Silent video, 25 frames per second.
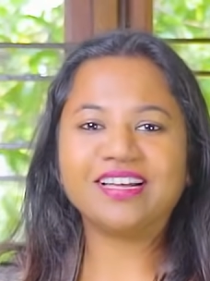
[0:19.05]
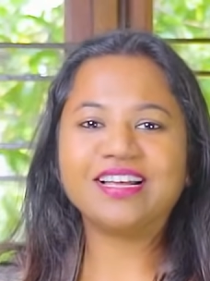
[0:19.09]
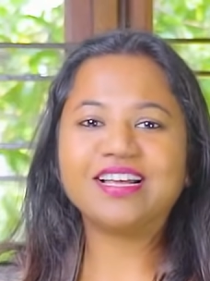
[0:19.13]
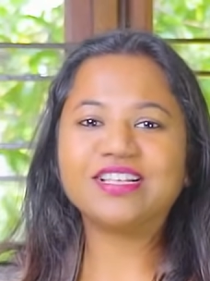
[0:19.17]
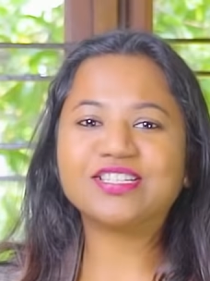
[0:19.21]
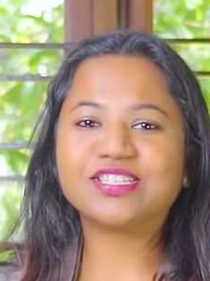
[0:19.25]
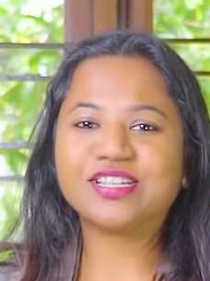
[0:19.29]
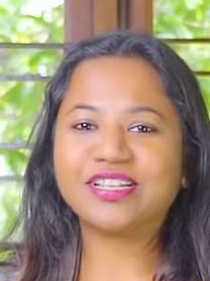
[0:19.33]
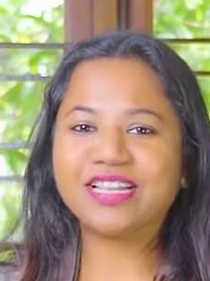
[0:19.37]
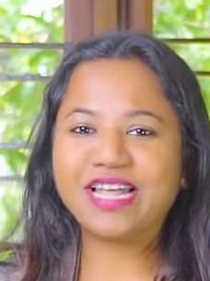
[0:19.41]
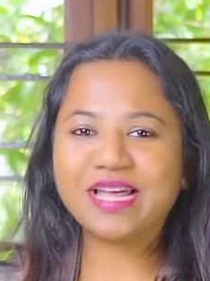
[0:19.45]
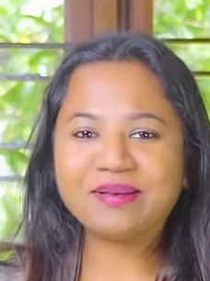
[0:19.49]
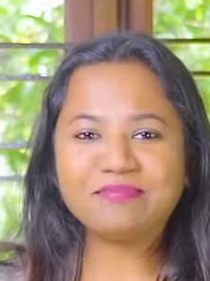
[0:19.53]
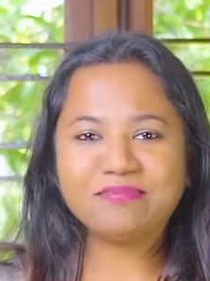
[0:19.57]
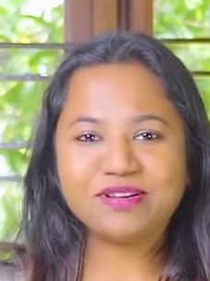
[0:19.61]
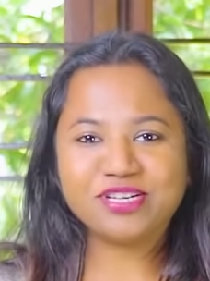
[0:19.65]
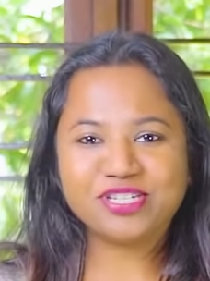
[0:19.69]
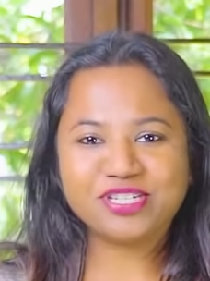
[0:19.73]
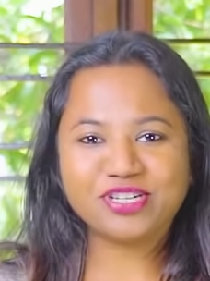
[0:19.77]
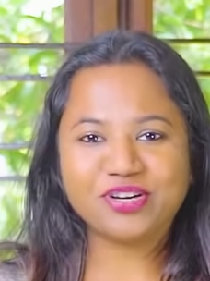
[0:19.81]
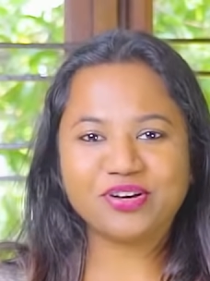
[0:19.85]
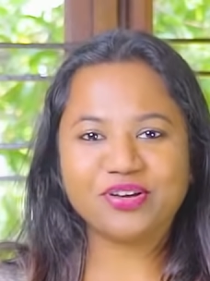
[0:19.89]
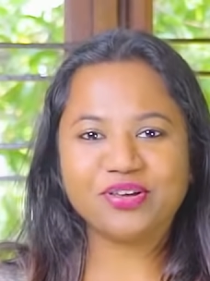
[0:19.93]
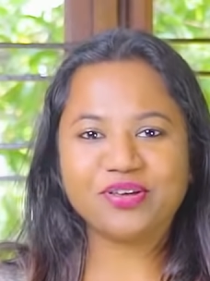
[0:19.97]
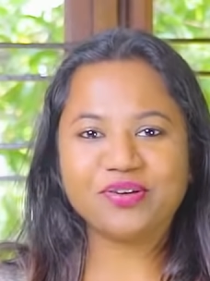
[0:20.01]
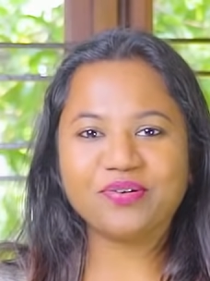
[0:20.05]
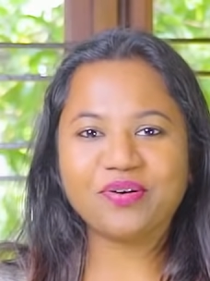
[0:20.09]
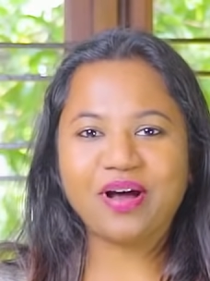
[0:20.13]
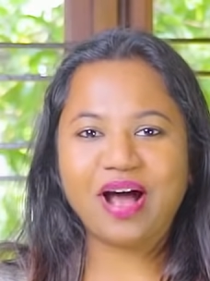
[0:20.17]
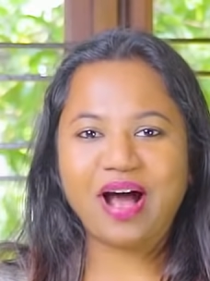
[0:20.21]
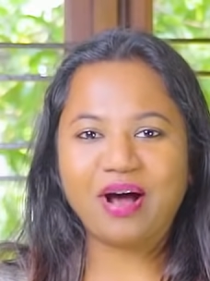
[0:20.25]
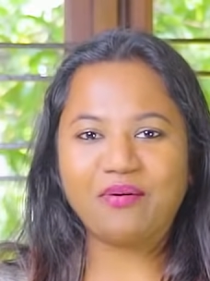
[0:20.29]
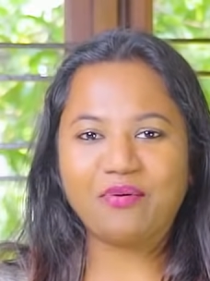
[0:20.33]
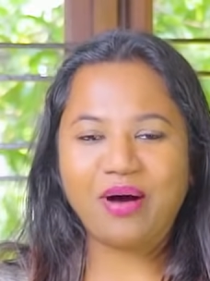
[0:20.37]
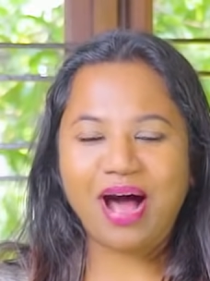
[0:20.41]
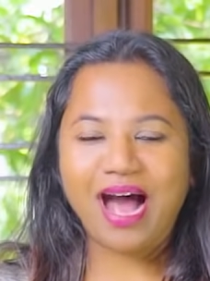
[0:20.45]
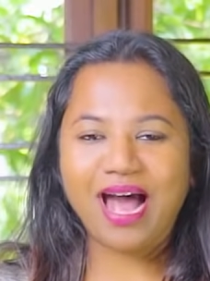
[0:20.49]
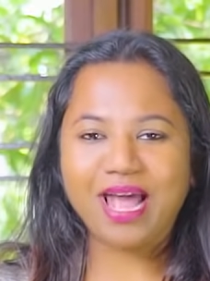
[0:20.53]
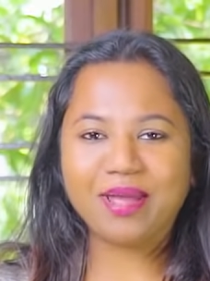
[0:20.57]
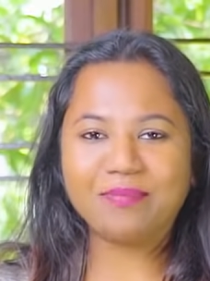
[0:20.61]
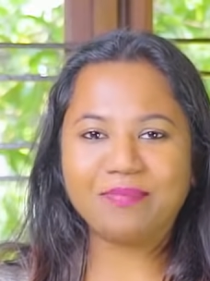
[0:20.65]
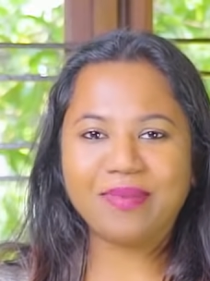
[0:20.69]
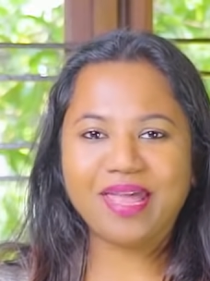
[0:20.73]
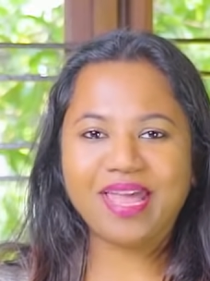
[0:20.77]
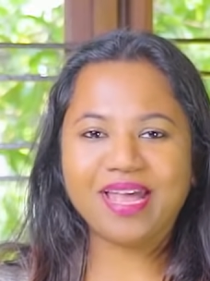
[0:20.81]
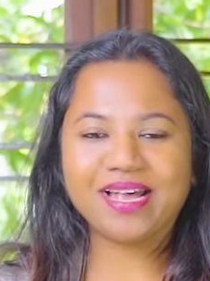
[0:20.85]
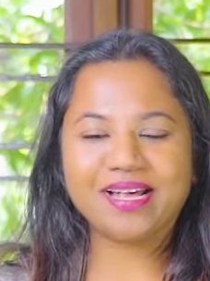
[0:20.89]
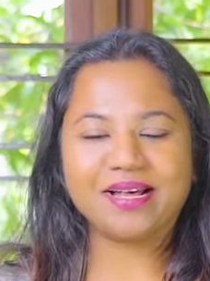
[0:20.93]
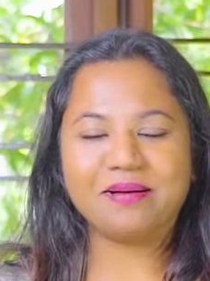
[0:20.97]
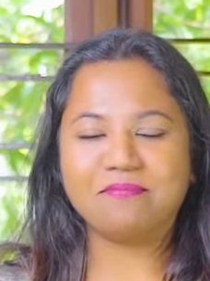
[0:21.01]
So let me show you how I
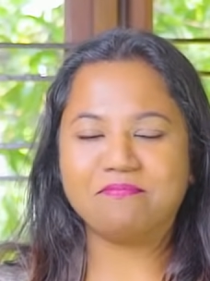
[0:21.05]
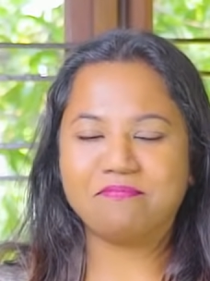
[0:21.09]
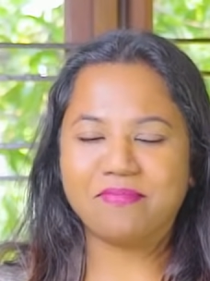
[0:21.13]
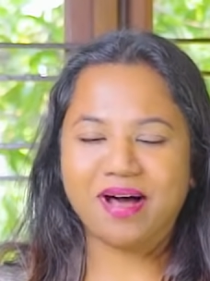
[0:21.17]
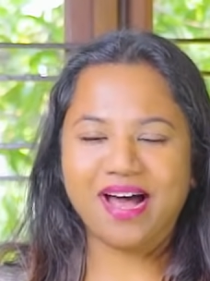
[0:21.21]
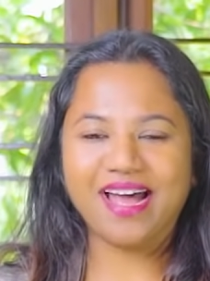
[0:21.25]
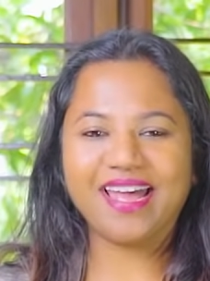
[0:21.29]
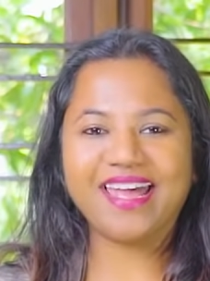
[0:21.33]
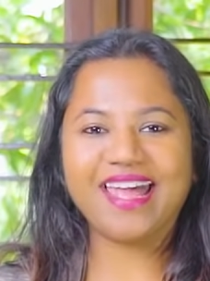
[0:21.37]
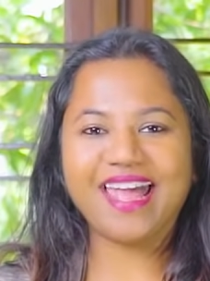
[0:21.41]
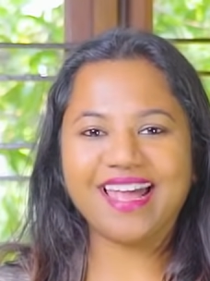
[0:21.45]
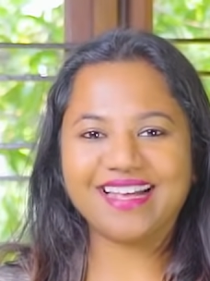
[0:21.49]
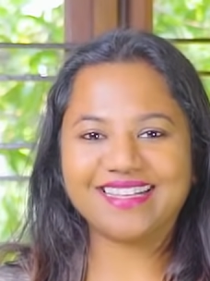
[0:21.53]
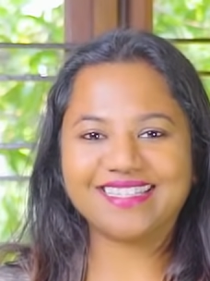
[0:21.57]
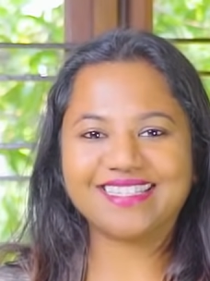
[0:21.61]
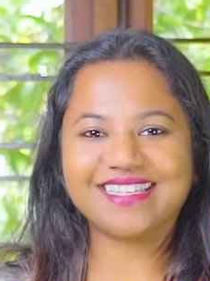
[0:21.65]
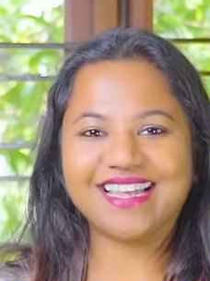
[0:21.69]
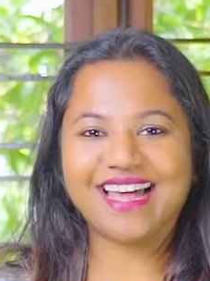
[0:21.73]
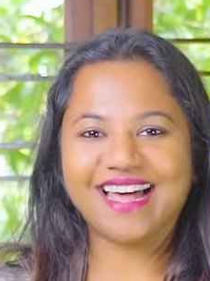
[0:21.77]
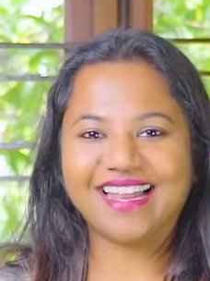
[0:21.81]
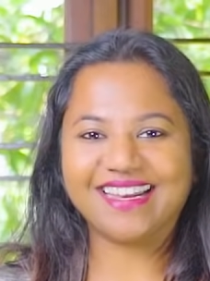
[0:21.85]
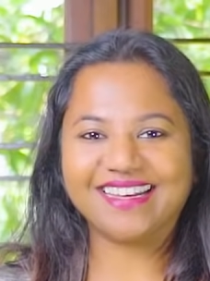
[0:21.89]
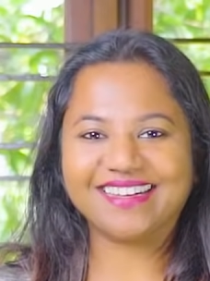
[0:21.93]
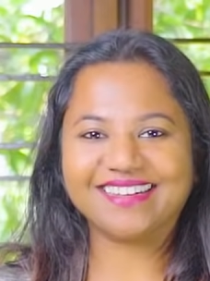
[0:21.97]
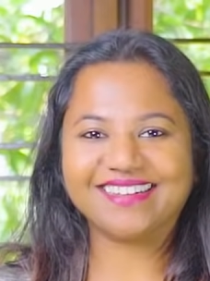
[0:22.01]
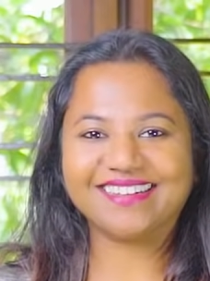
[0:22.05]
make my egg salad.